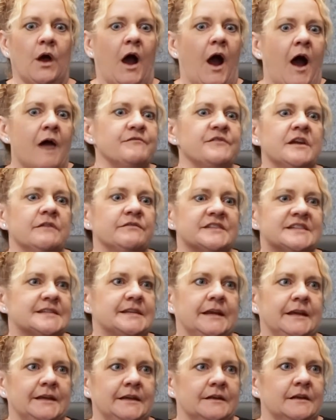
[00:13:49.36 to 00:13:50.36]
I've never
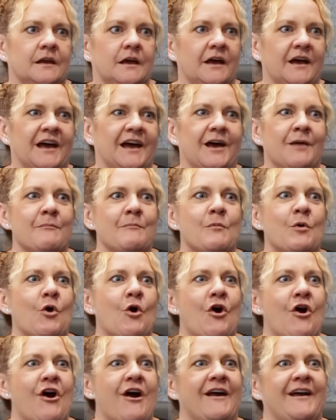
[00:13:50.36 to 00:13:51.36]
seen a
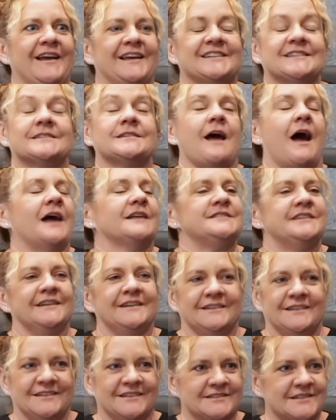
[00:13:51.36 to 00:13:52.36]
more
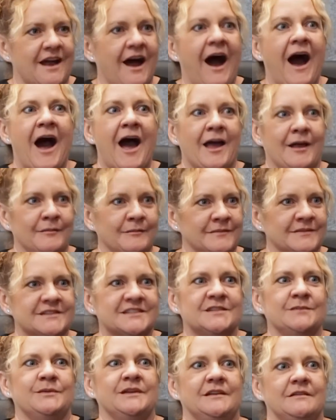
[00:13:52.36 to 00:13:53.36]
exciting time
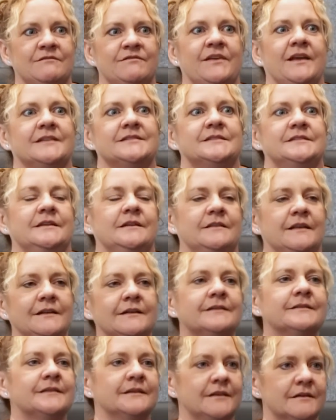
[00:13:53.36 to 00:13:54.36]
to be investing in the
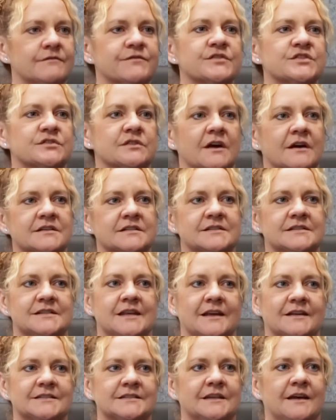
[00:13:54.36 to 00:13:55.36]
listed infrastructure
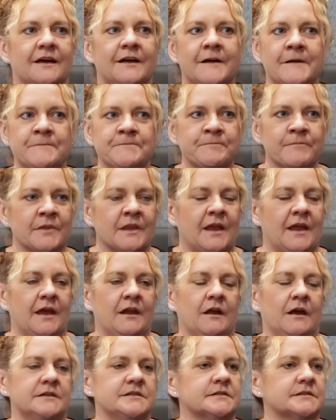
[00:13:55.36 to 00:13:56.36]
sector.
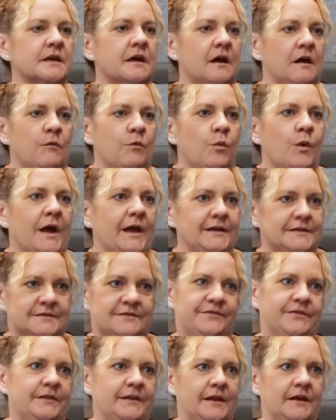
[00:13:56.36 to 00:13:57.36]
And I just can't wait
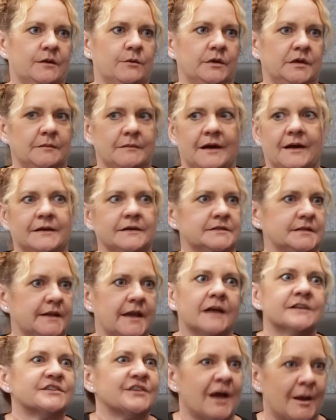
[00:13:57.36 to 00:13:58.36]
for the equity market to
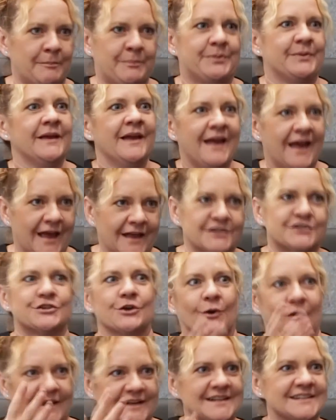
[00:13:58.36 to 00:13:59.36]
catch up and
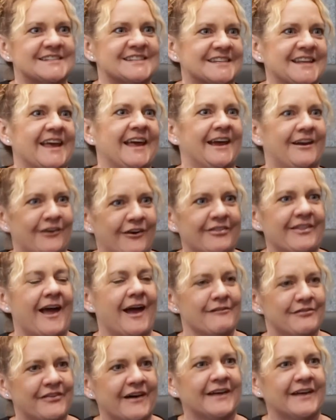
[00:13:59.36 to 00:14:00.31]
join us there on that